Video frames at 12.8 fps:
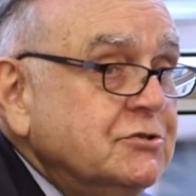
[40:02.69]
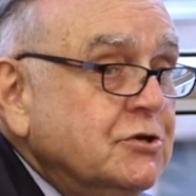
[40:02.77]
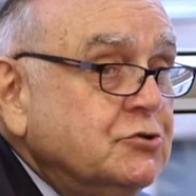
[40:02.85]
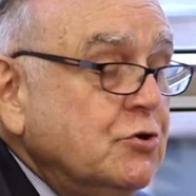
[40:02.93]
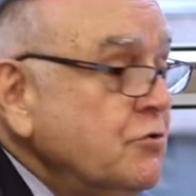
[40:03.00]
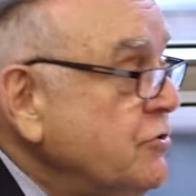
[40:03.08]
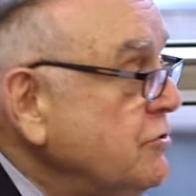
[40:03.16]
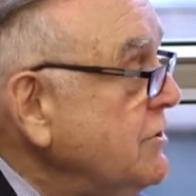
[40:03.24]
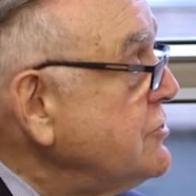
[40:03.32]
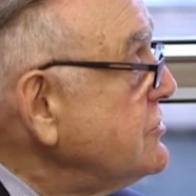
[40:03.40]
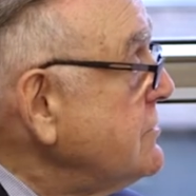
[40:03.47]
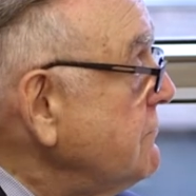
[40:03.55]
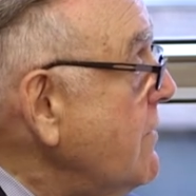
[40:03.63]
in the truth, you're
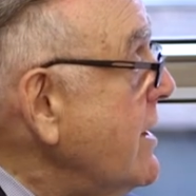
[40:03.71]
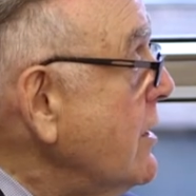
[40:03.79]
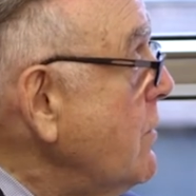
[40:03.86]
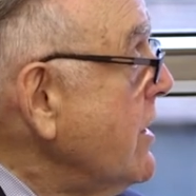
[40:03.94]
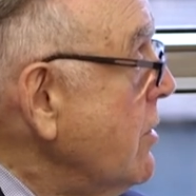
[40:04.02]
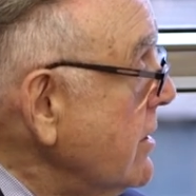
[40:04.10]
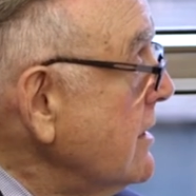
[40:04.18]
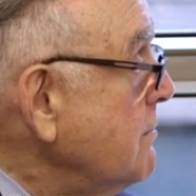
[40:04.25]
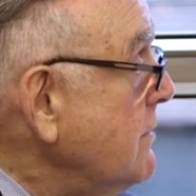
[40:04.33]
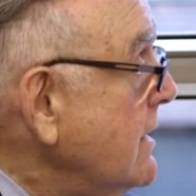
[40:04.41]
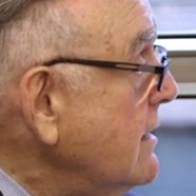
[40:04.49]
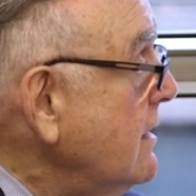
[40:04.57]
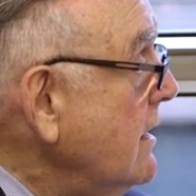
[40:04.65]
interested in finding a way of hooking
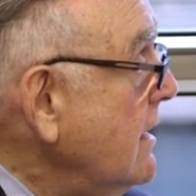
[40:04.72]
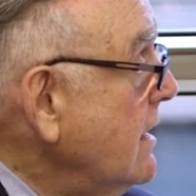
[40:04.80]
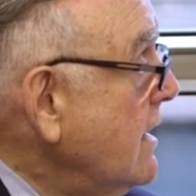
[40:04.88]
me,